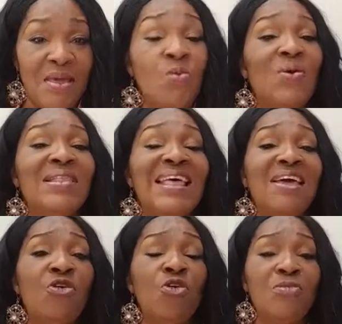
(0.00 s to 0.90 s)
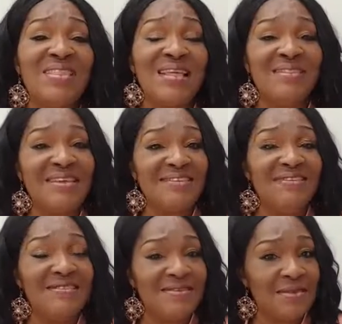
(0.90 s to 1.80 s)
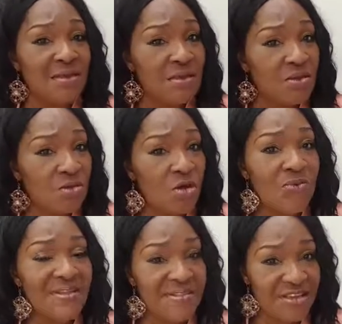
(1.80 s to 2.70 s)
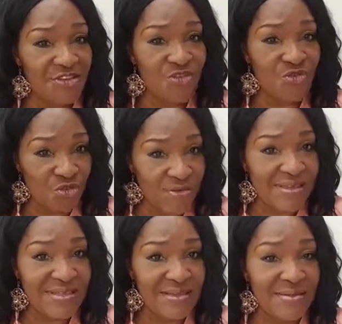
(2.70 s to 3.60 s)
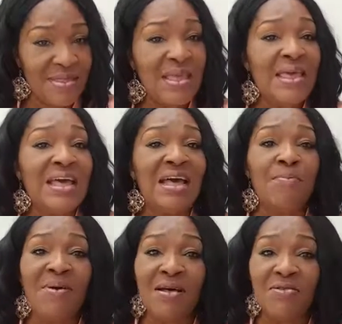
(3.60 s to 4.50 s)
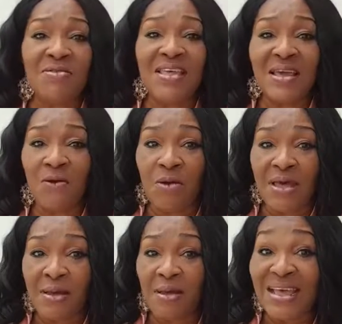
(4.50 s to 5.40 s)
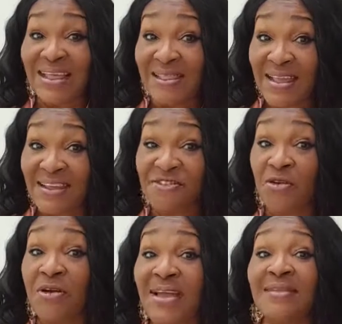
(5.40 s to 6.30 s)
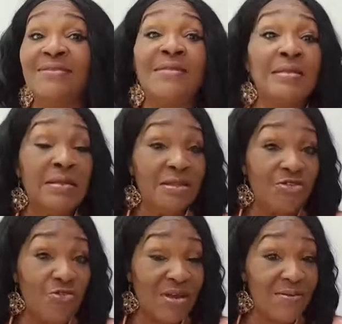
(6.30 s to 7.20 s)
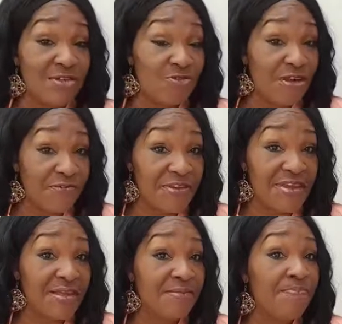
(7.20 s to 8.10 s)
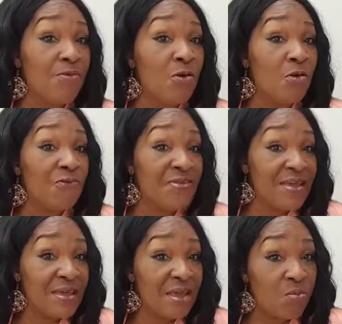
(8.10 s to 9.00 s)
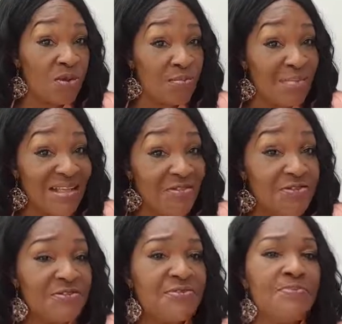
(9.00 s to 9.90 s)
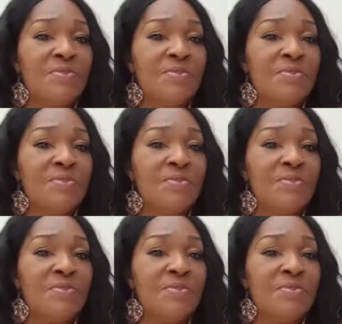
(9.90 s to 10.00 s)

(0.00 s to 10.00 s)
Well, I hope that this current issue trending about the alleged organ trafficking of the Ekweremadus